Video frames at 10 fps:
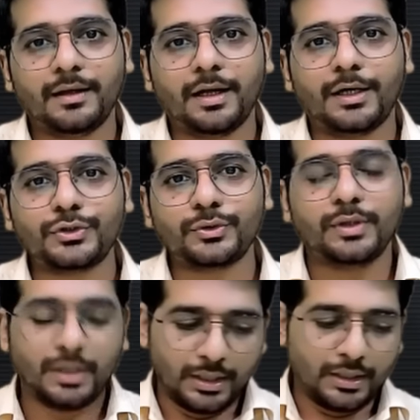
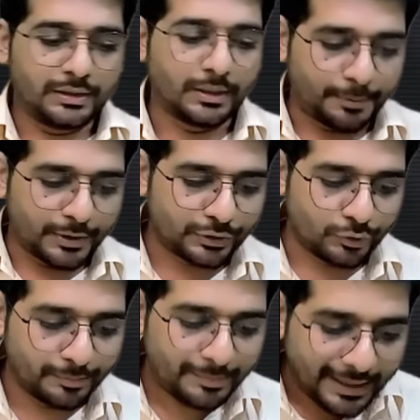Understood? The person
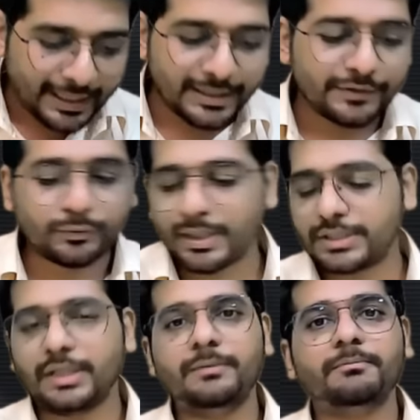who made this
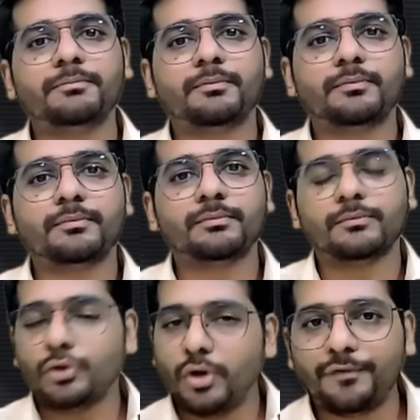question,
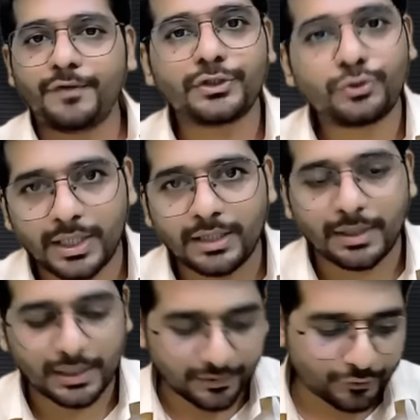no offense to
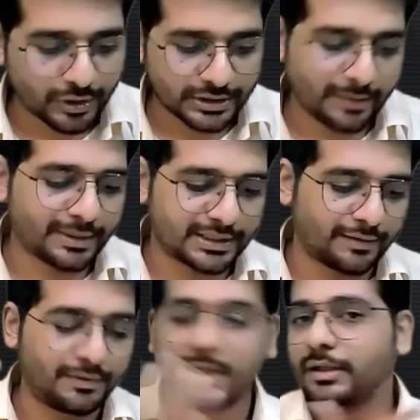anybody, of course they must
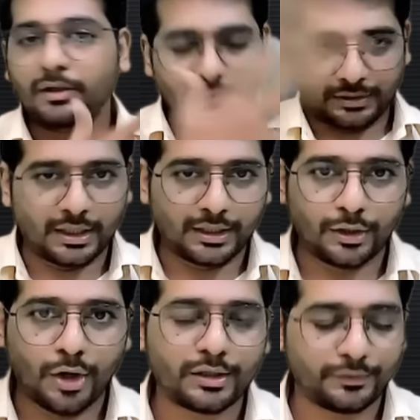have done a
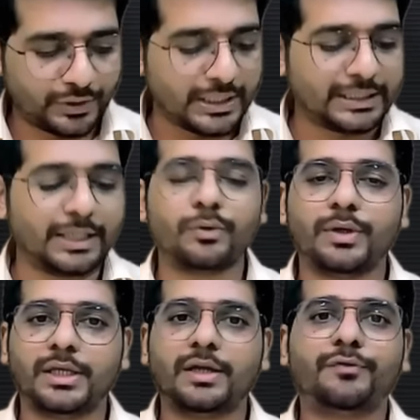lot of thinking
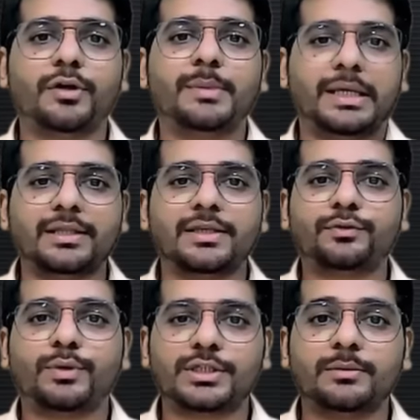over here for making this
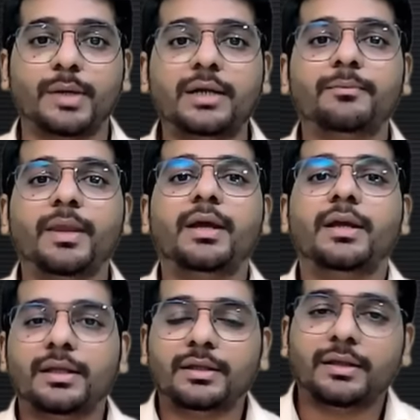question,
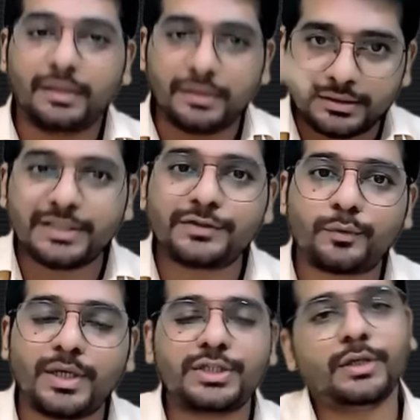but this
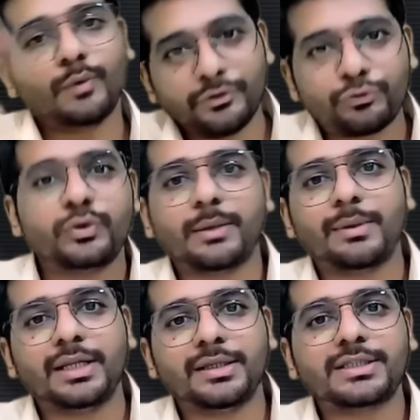question was
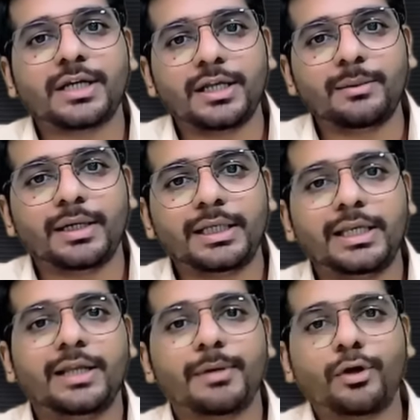suitable in the study
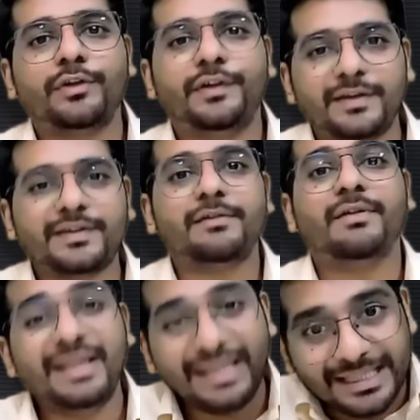material because it is
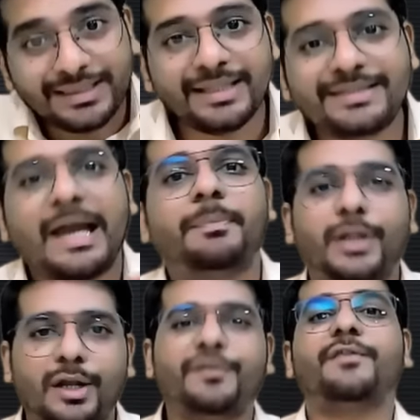given in the
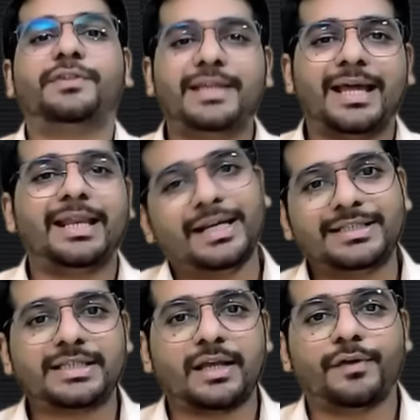chapter of FCRA
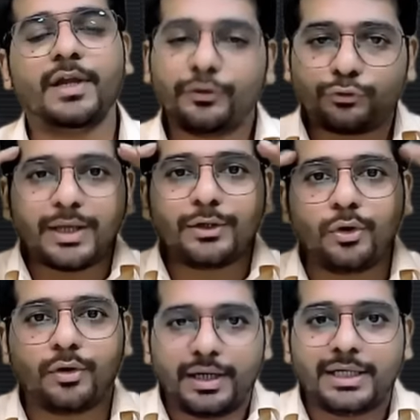itself. So I
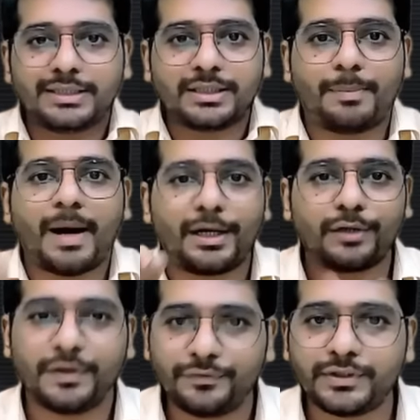know it is a part
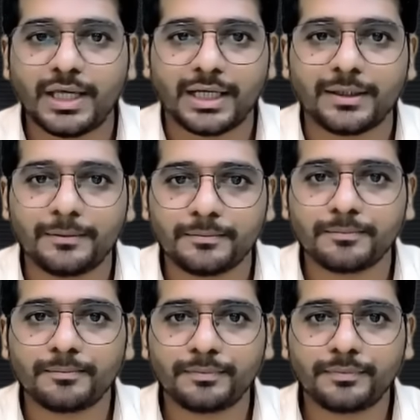of FCRA.
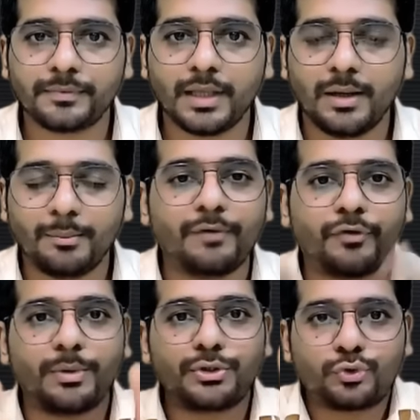But
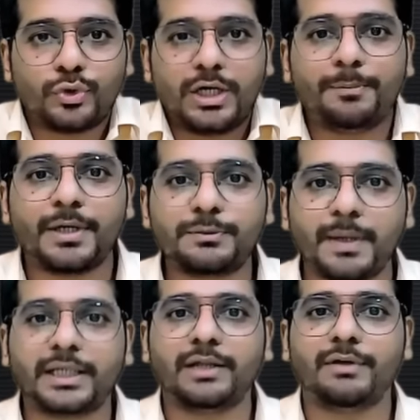from a student
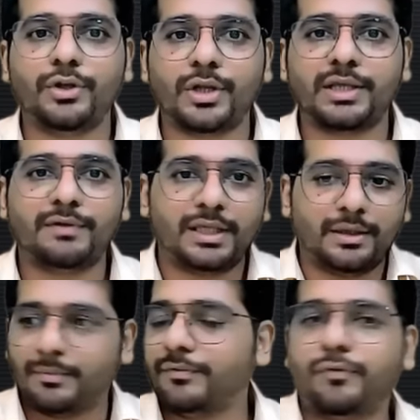perspective, when you are giving
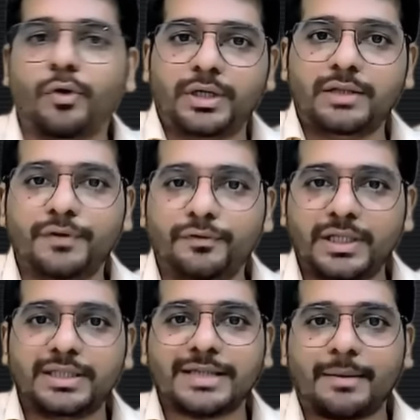him 14,
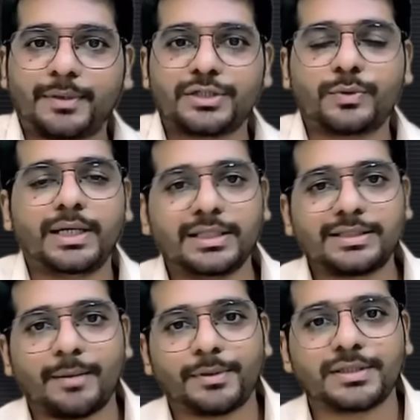15 chapters, 20
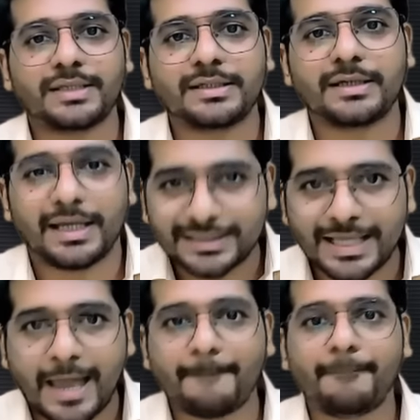chapters as an
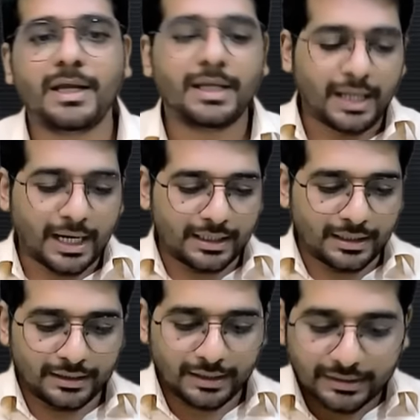exam and
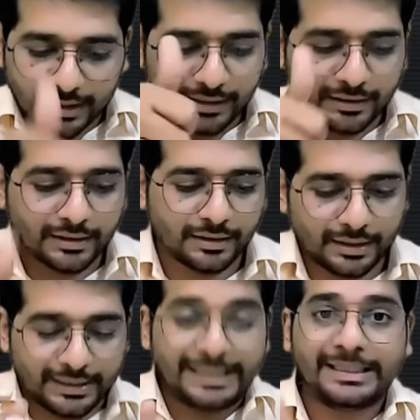nothing
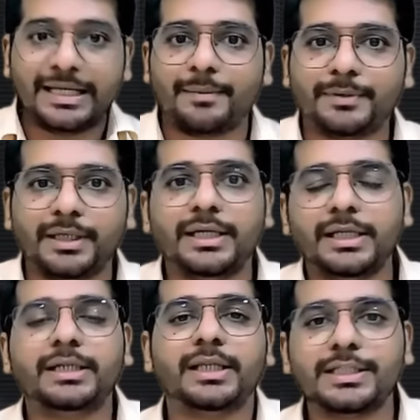in depth, in
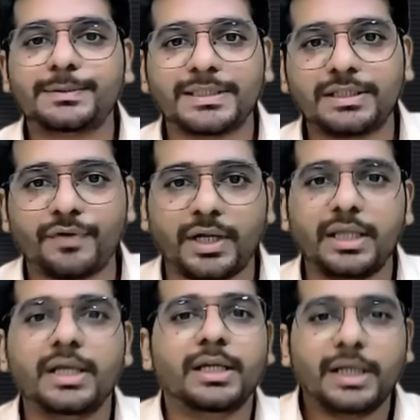detail is
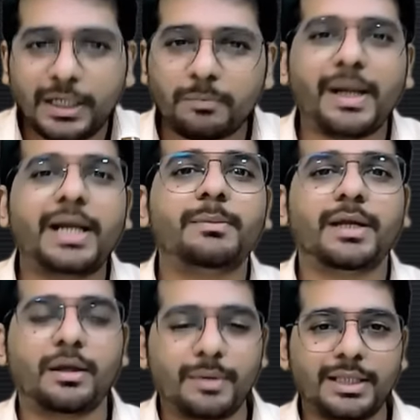specified, it might
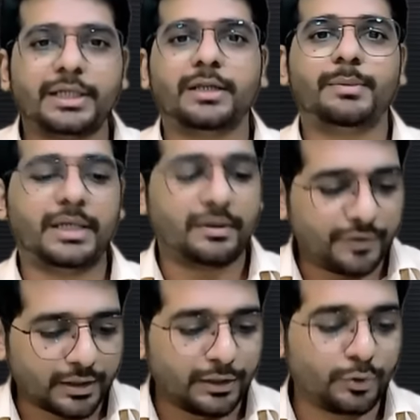become a little bit
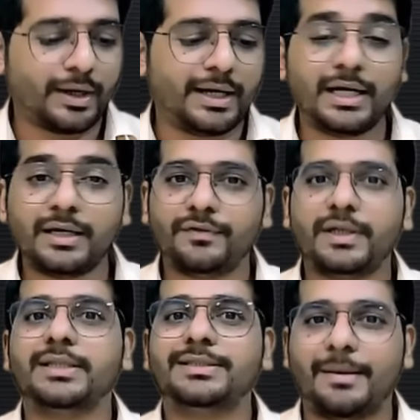difficult to identify
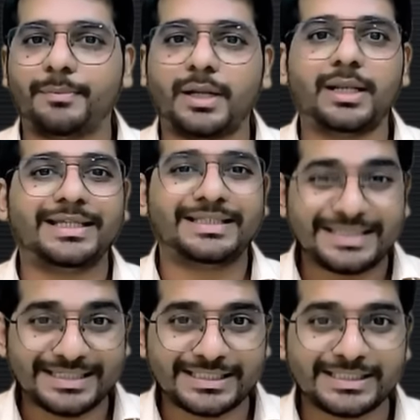the chapter like
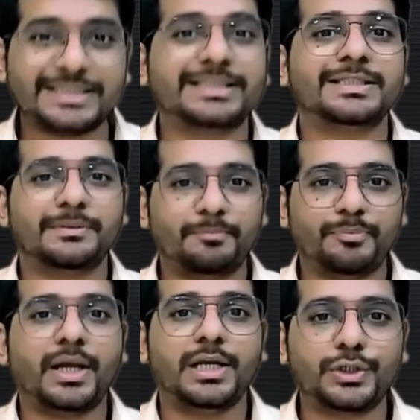this.
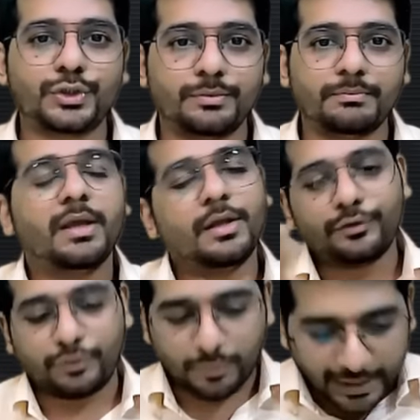Understood? So